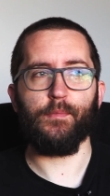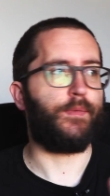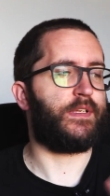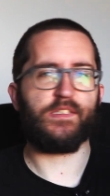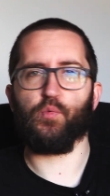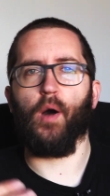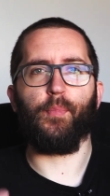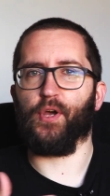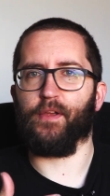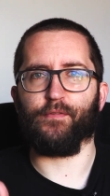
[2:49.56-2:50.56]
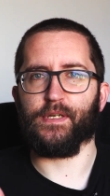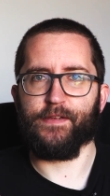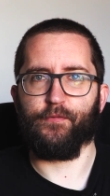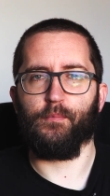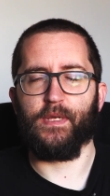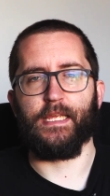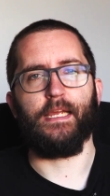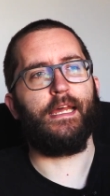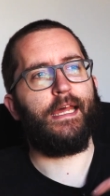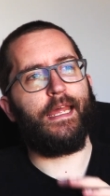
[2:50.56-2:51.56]
maybe swap it out for a different
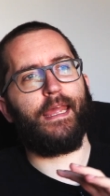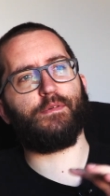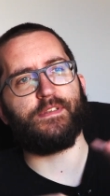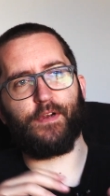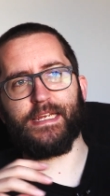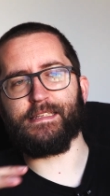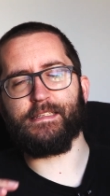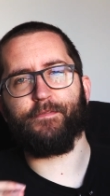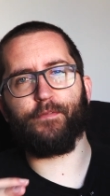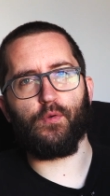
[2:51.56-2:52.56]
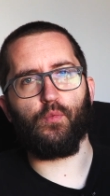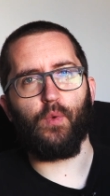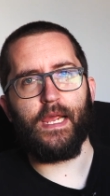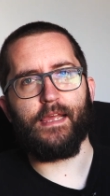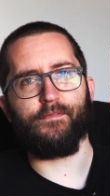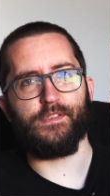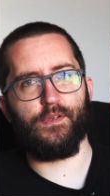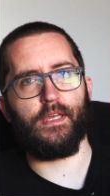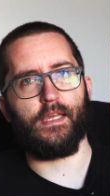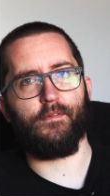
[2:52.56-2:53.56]
mini. It was a very different way of
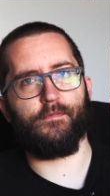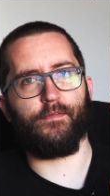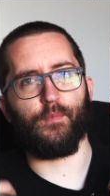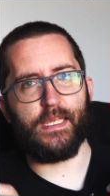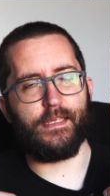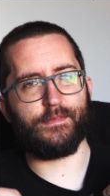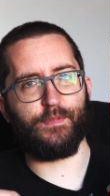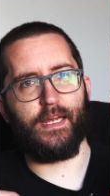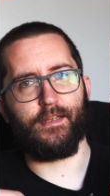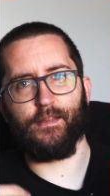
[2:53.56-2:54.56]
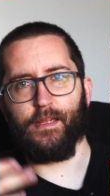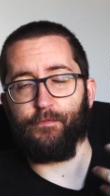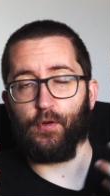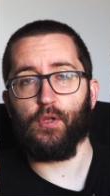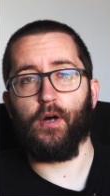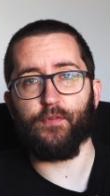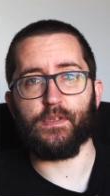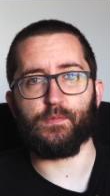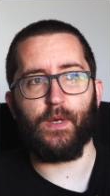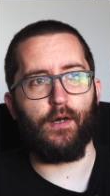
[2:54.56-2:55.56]
doing it for me, and for a lot of
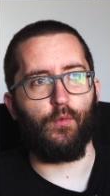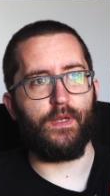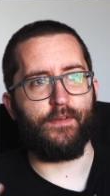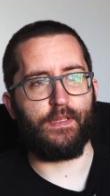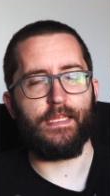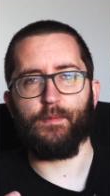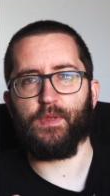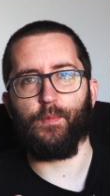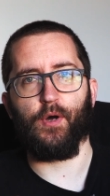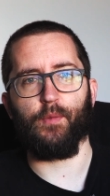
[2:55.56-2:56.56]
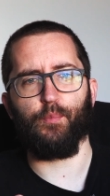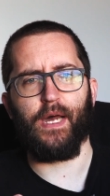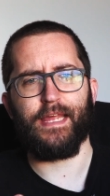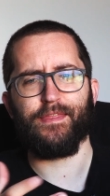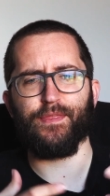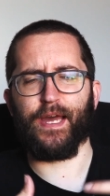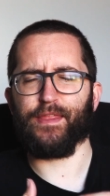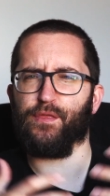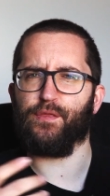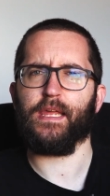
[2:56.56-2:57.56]
you as well, whenever the game came out, but I
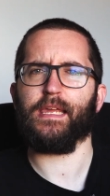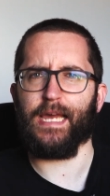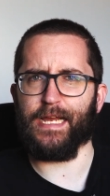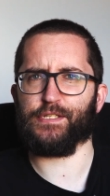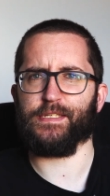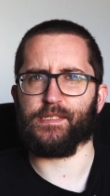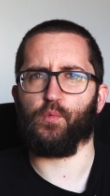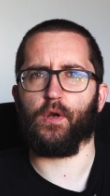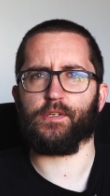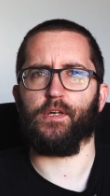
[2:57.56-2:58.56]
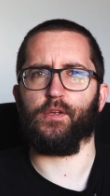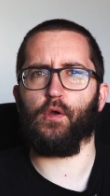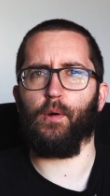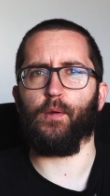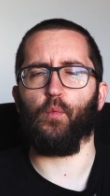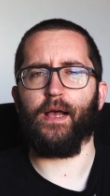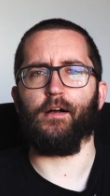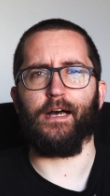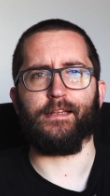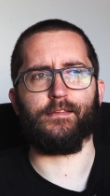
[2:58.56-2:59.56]
think actually has worked out quite
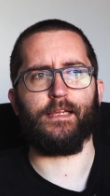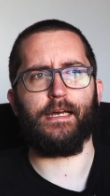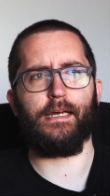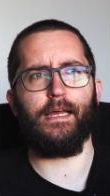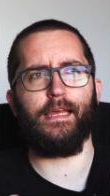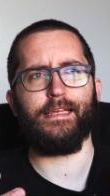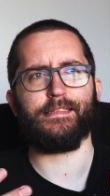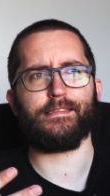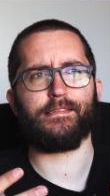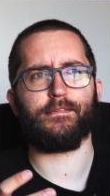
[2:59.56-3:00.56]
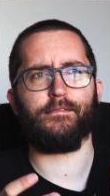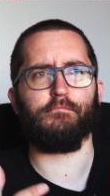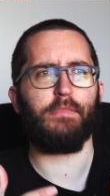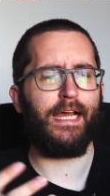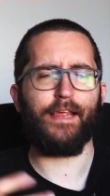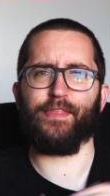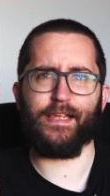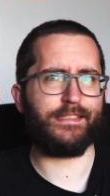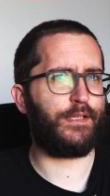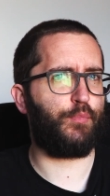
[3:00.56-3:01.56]
well, and I
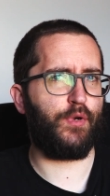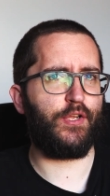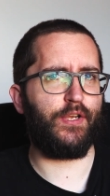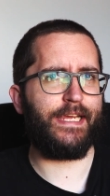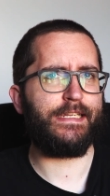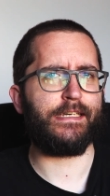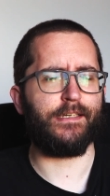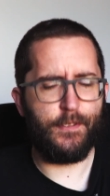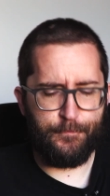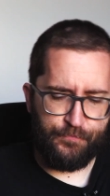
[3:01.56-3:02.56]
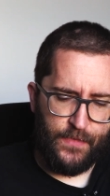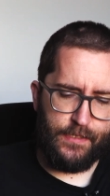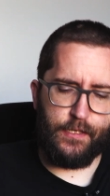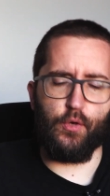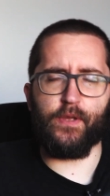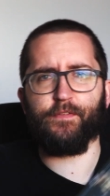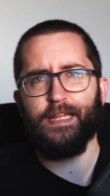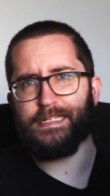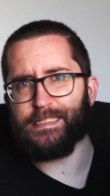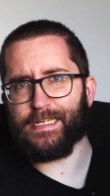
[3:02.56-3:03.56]
think it's a pretty good idea. They're going for
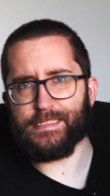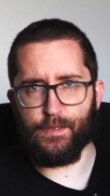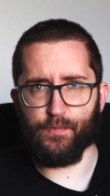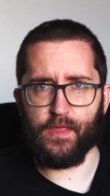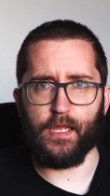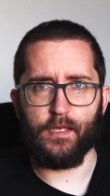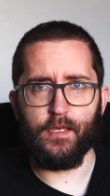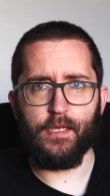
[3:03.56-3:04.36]
the exact same thing